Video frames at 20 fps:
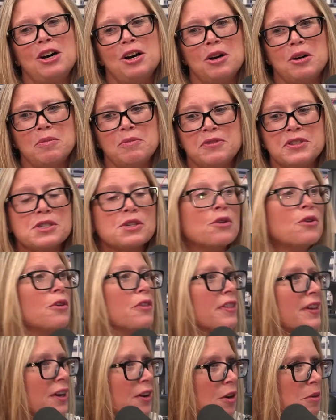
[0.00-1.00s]
Physical
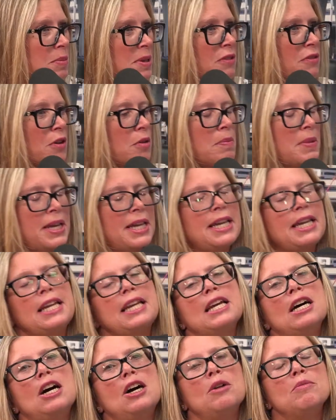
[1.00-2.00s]
therapy for
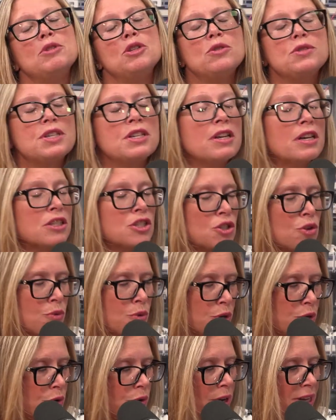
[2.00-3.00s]
pain, using
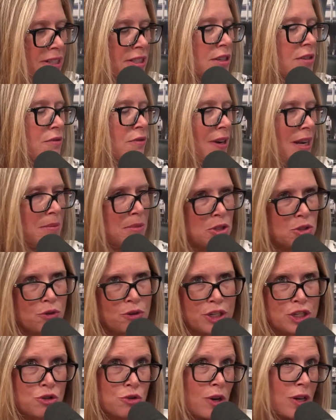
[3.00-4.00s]
non-steroidal
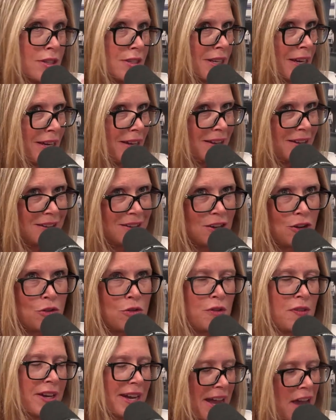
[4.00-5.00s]
anti-inflammatory drugs, like
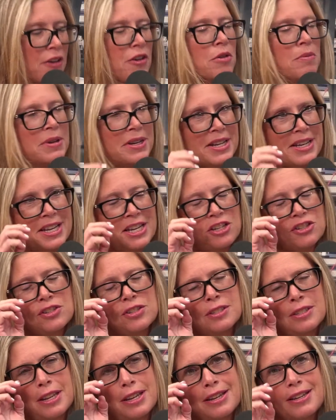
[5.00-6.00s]
over-the-counter
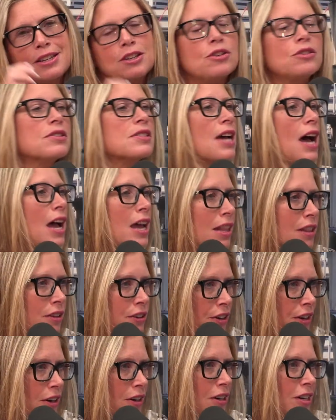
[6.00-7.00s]
medications like
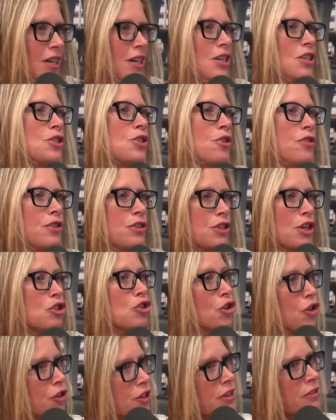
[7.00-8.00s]
Tylenol. So there's
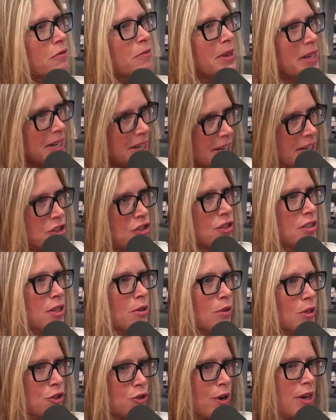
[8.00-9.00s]
alternative medications that
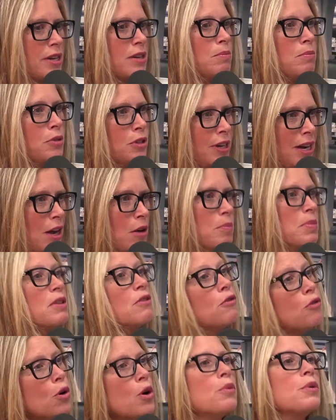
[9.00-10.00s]
we're trying to put out
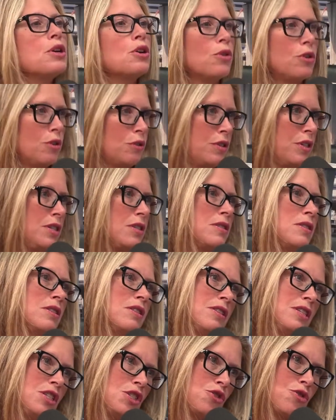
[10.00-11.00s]
before we go to these
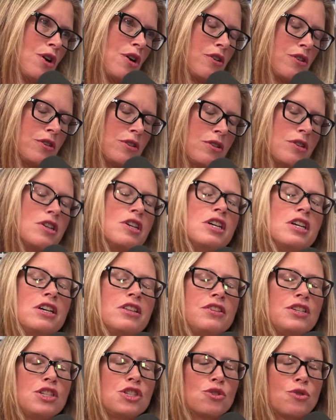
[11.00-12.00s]
stronger
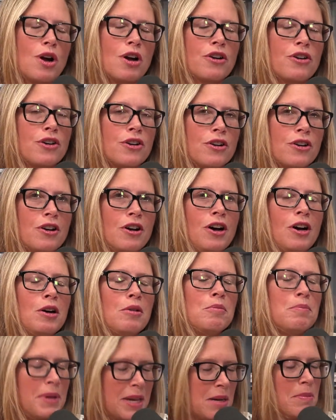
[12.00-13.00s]

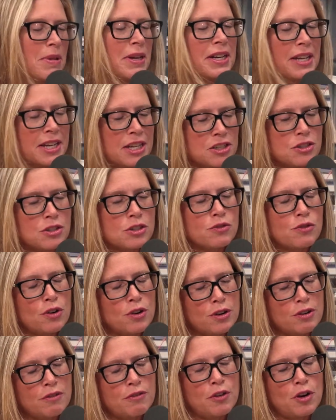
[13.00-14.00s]
pain medications
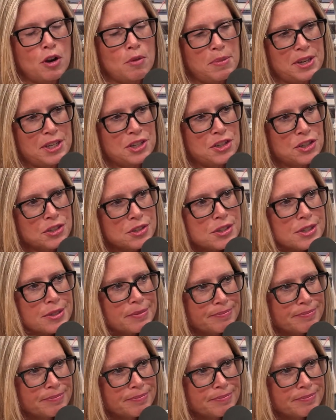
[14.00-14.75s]
for our patients.